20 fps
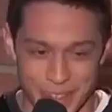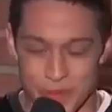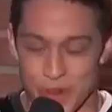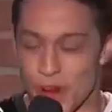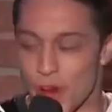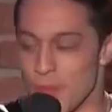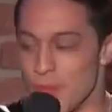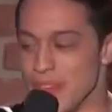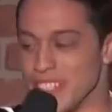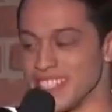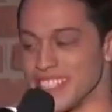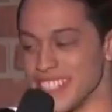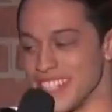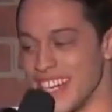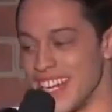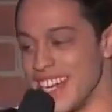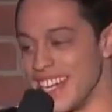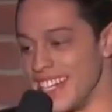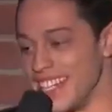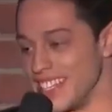I'm all
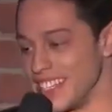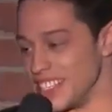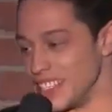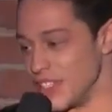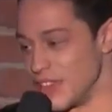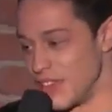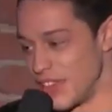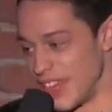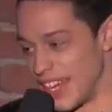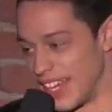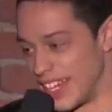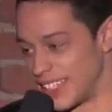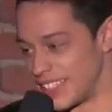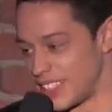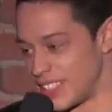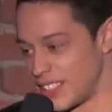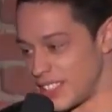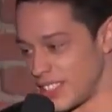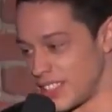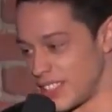miscellaneous in the
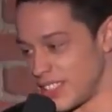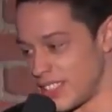face.